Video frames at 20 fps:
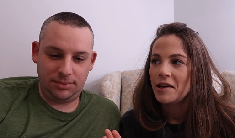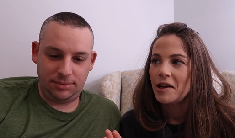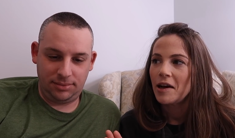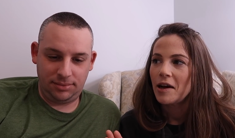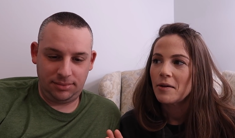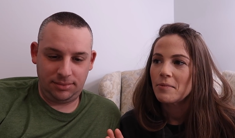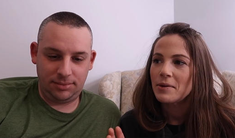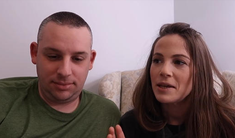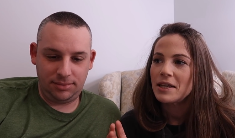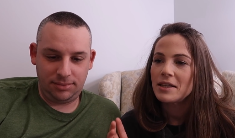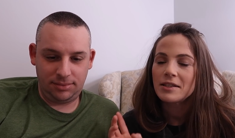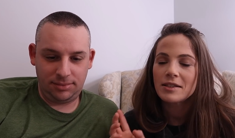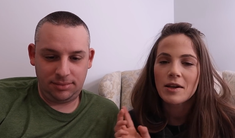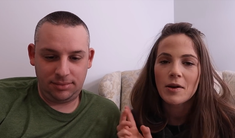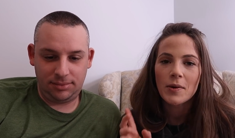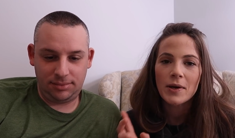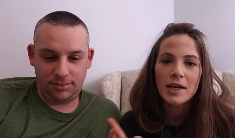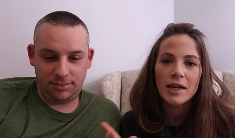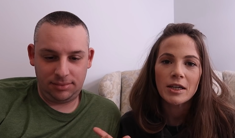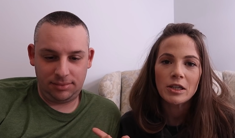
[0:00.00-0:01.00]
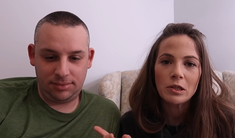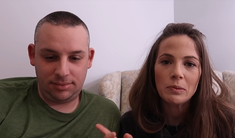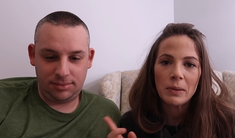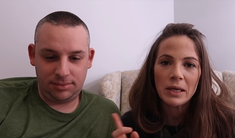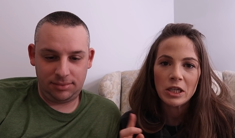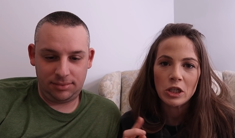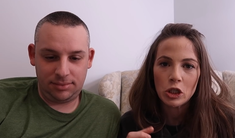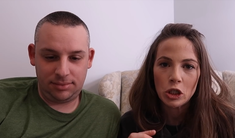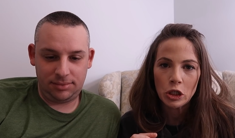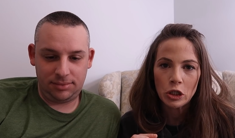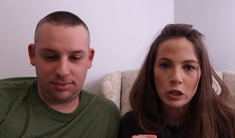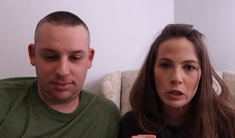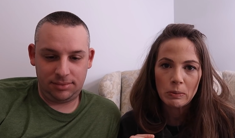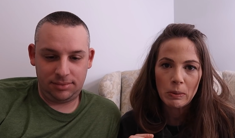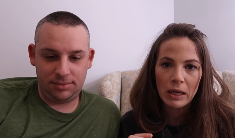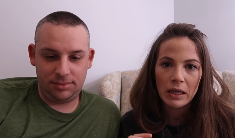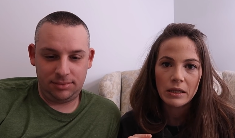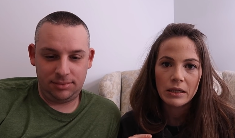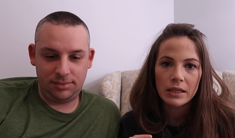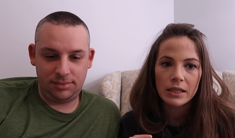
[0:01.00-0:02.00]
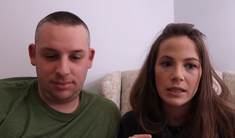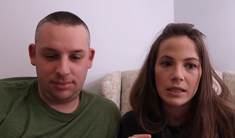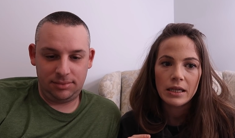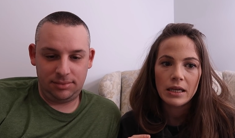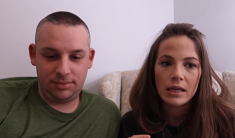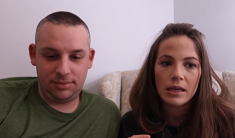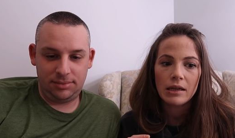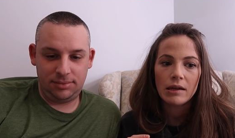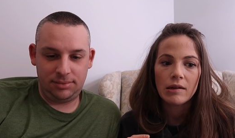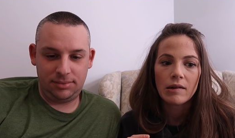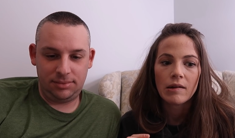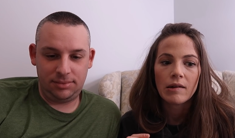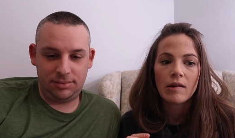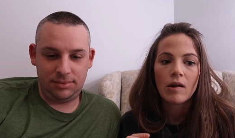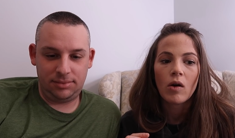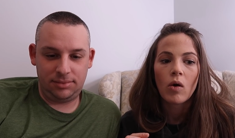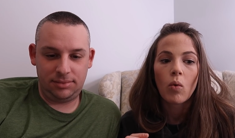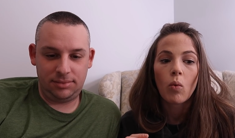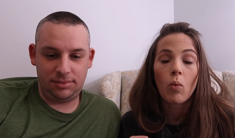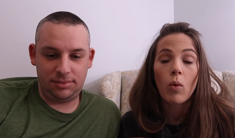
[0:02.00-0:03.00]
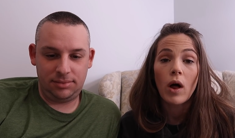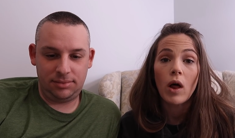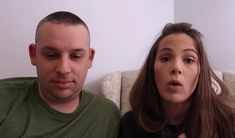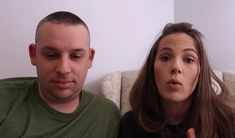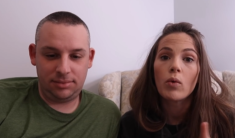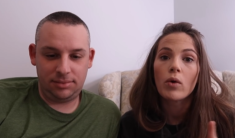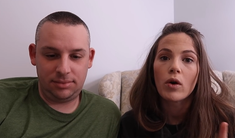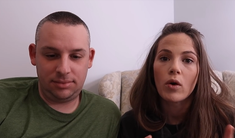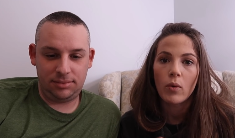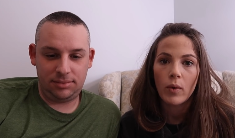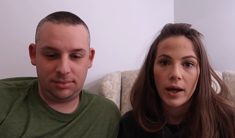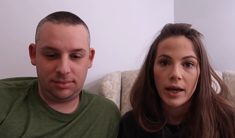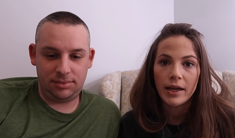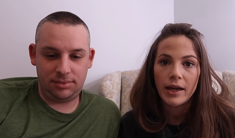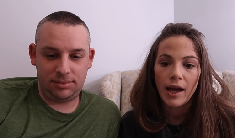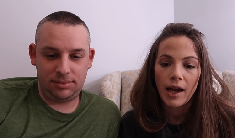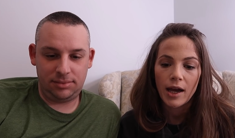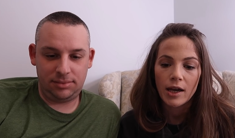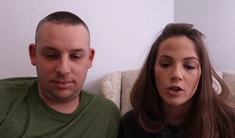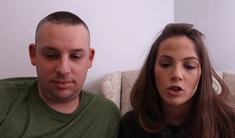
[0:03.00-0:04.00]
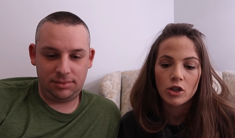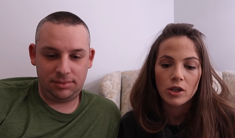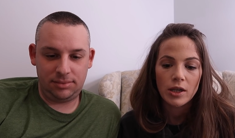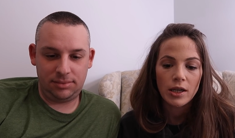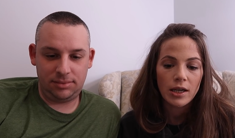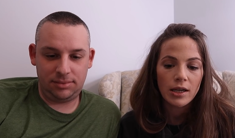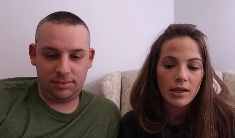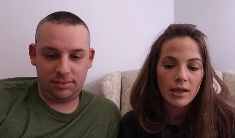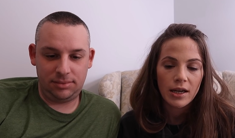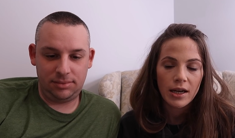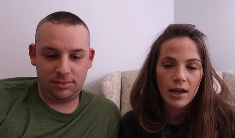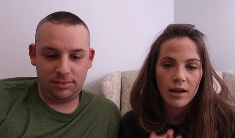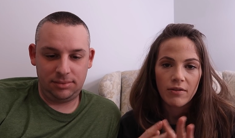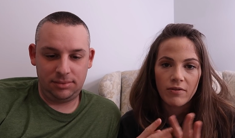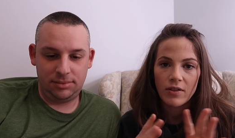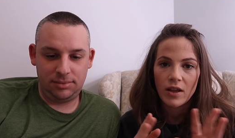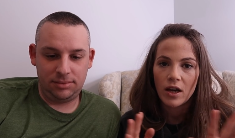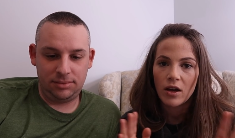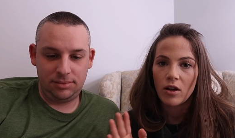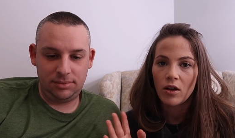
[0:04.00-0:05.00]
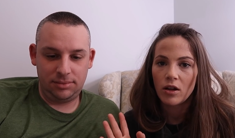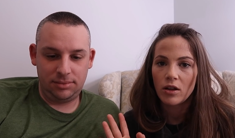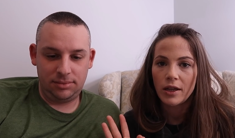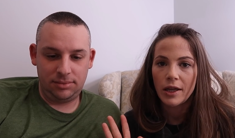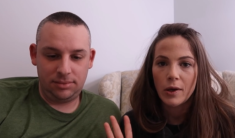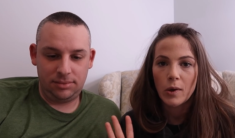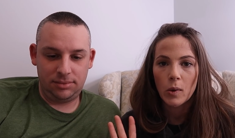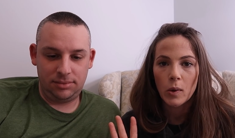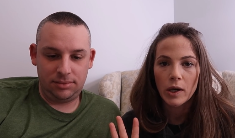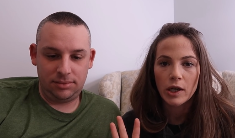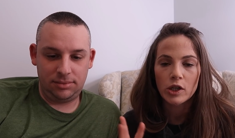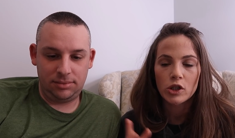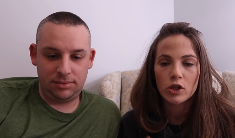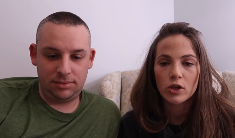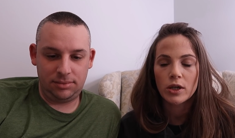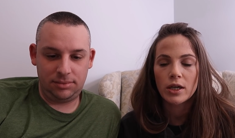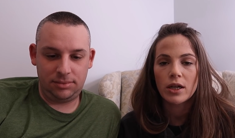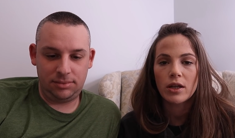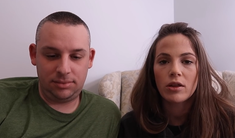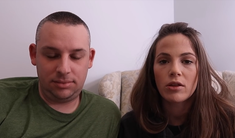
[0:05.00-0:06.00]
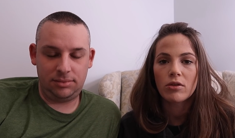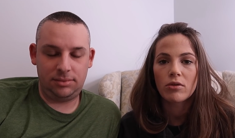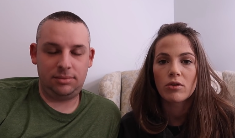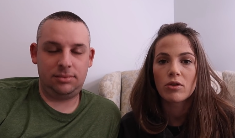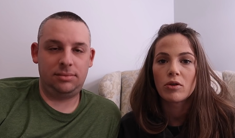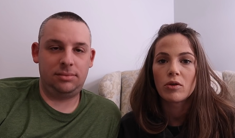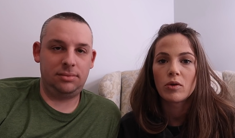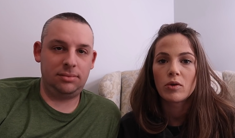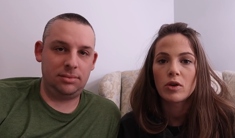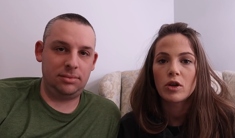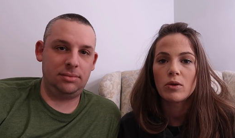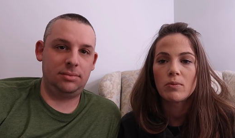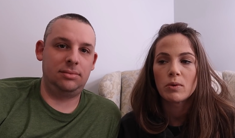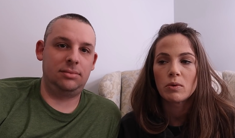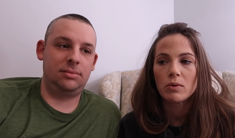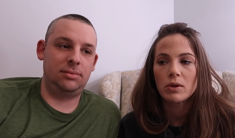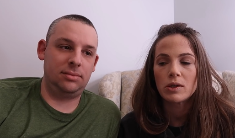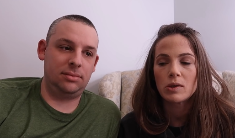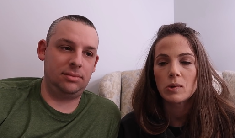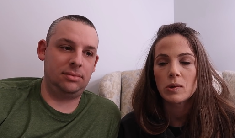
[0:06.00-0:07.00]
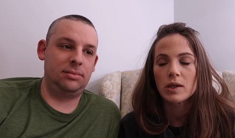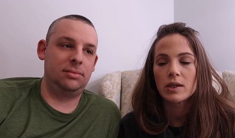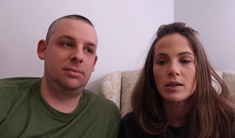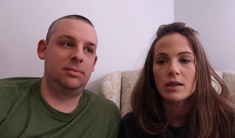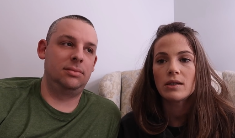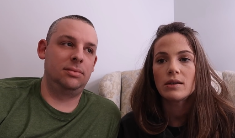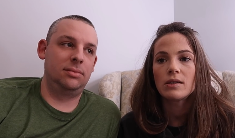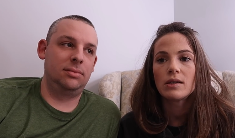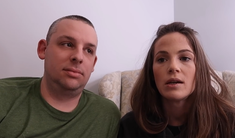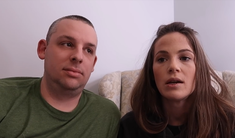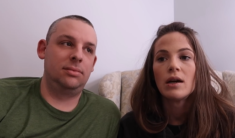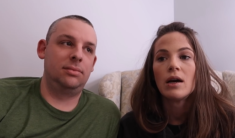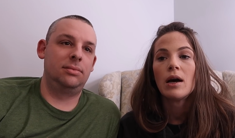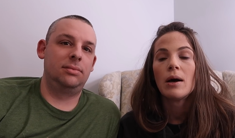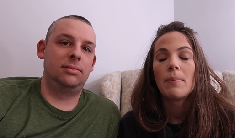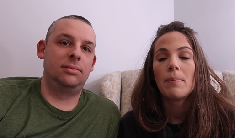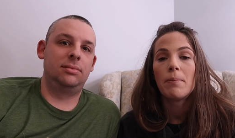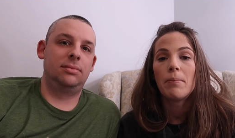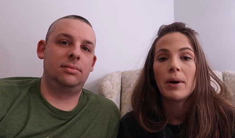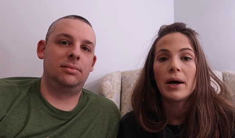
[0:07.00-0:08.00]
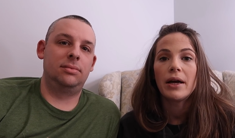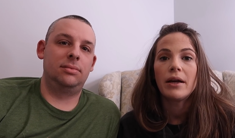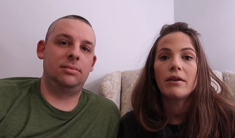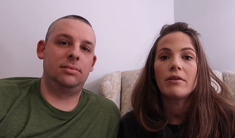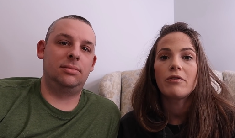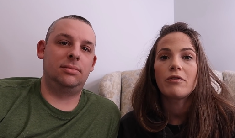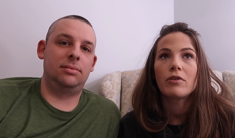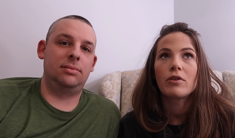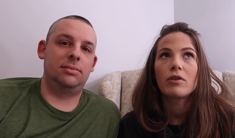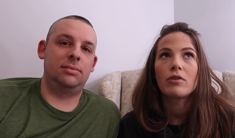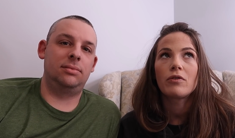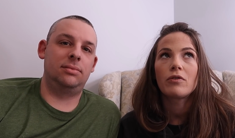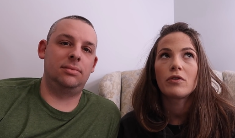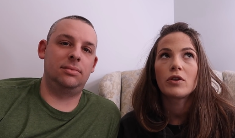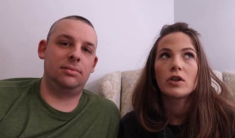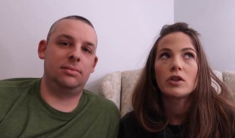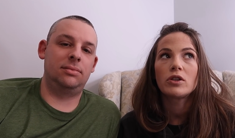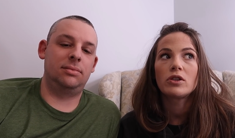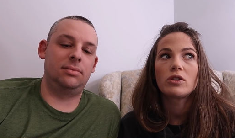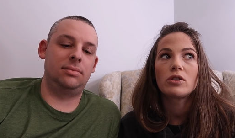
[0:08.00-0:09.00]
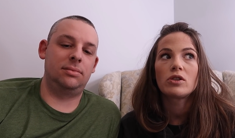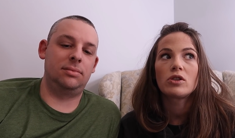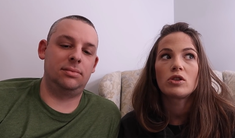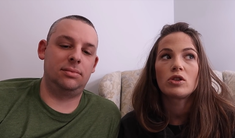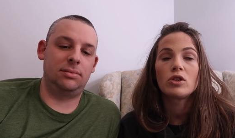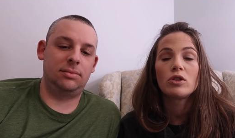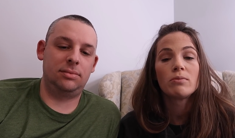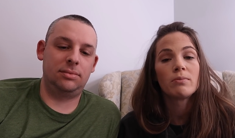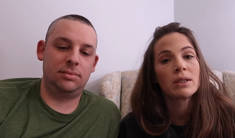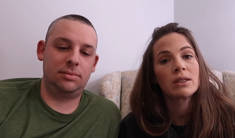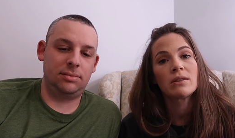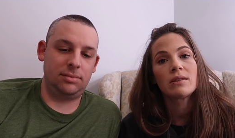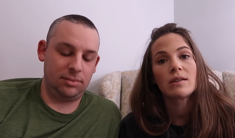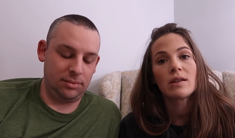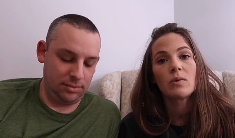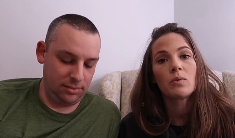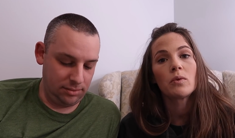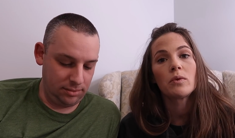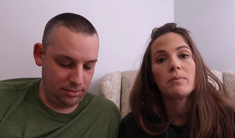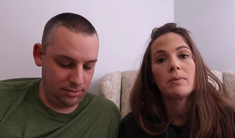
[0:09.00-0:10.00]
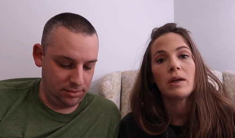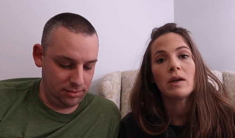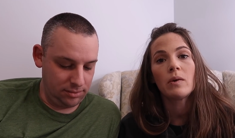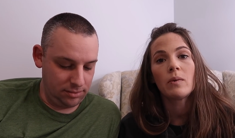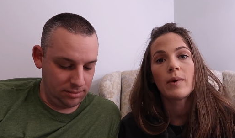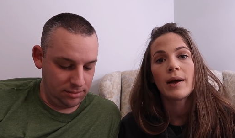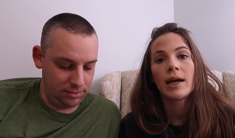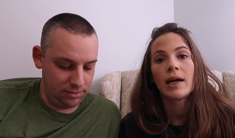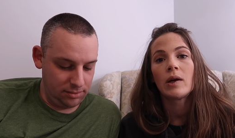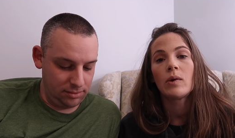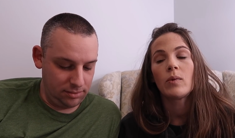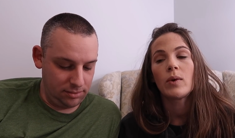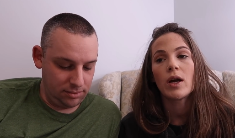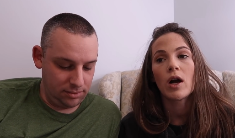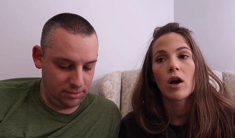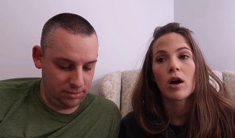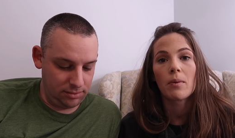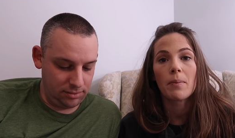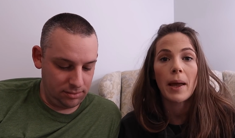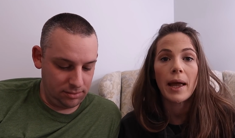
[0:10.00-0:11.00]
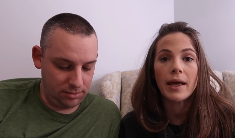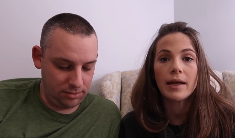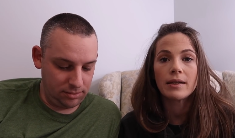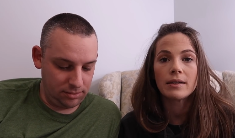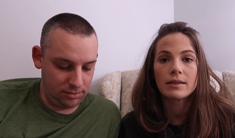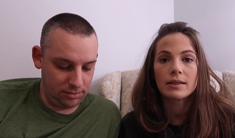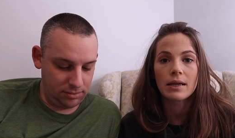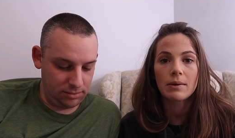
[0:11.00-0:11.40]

Speaker 1: Um he's going on to my insurance policy while we're away, actually, and I have that all like orchestrated through human resources. But for the first two months that we'll be away, we are paying